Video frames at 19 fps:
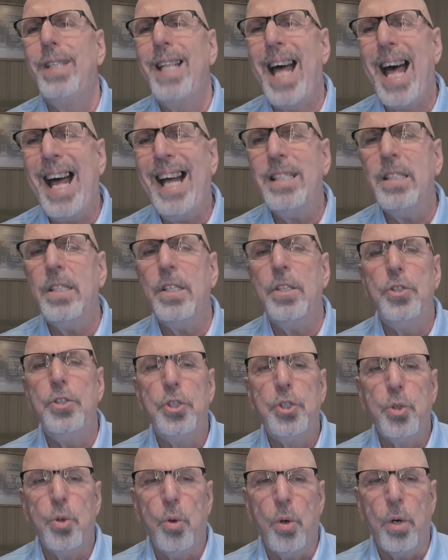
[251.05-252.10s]
not
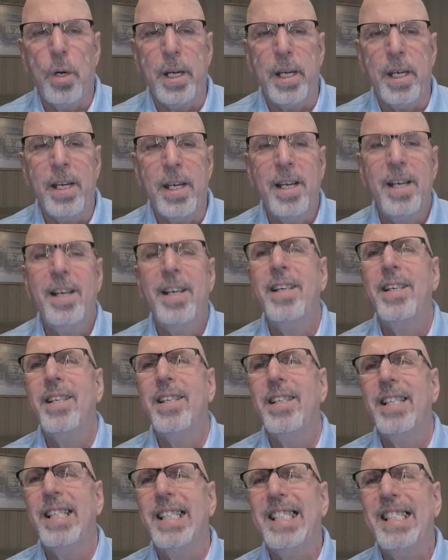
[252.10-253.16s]
enjoy
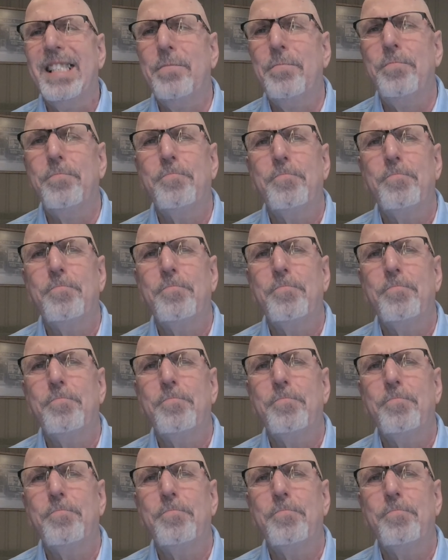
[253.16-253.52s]
um,